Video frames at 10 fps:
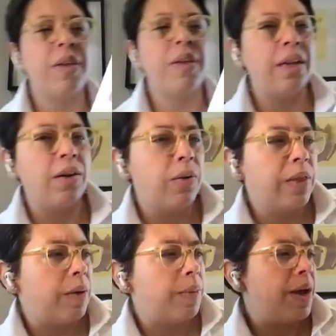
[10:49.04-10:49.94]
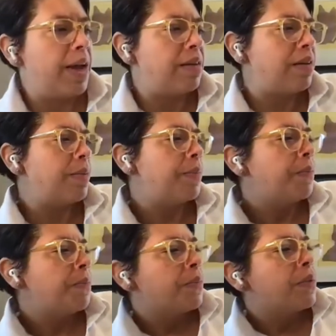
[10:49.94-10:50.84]
of getting all that wet.
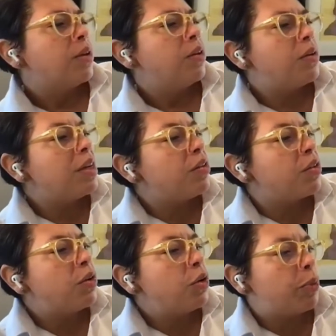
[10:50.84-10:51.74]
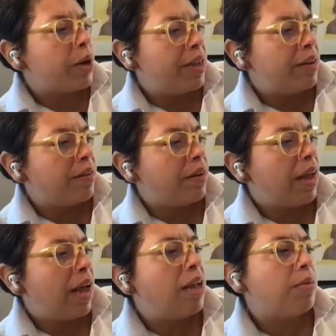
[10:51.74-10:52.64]
During school breaks,
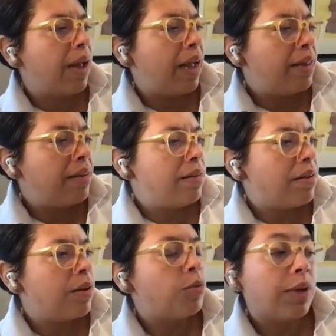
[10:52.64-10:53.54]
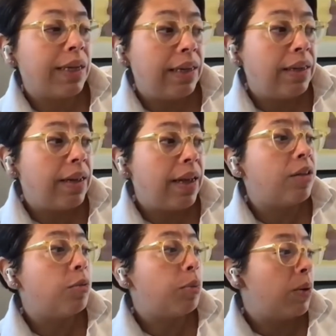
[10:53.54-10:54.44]
I rest, read,
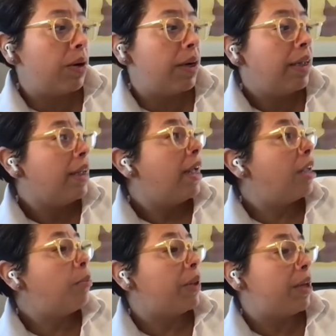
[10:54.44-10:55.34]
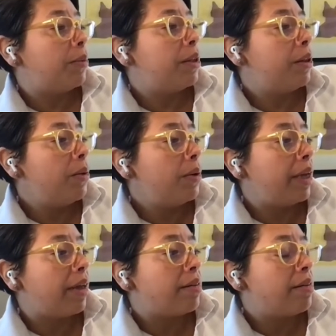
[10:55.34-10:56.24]
explore, and play with
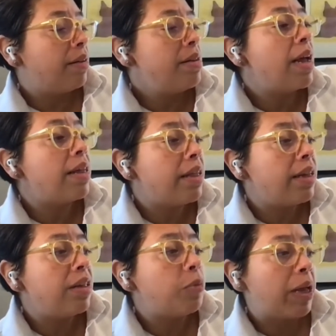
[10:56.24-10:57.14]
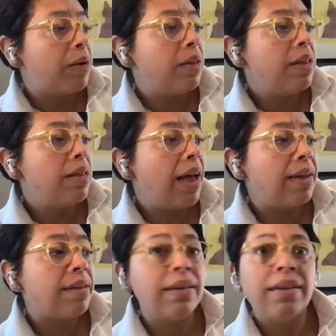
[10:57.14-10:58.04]
Lucas. Nothing is better than
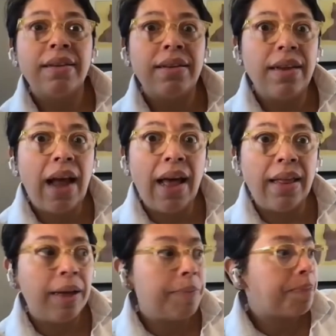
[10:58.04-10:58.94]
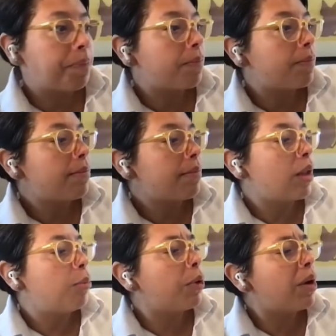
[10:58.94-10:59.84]
that. Nada.
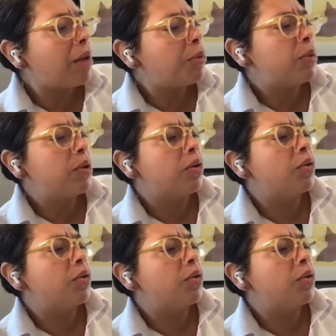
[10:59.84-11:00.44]
Perhaps we'll